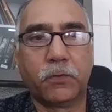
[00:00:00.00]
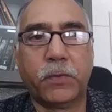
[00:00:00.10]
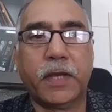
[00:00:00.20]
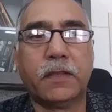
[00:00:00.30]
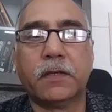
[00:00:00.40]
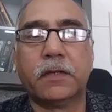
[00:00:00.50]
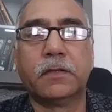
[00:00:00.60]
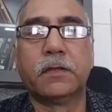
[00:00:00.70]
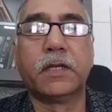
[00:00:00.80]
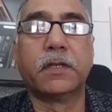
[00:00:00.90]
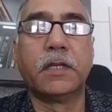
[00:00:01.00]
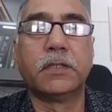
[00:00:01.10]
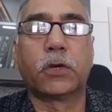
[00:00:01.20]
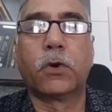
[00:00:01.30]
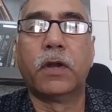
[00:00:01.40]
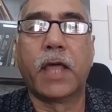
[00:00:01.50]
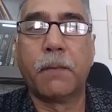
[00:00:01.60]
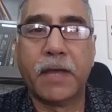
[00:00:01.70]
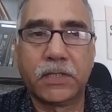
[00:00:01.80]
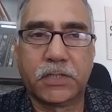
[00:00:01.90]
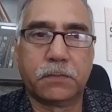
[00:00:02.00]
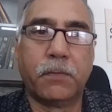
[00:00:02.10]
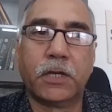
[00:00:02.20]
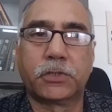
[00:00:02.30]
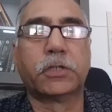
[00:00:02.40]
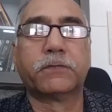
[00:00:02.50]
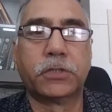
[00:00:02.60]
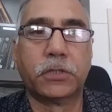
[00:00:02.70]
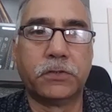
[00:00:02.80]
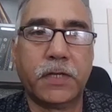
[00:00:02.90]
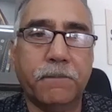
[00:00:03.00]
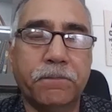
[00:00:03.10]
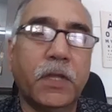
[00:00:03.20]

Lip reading: where the degrees are called MS, Master of Surgery,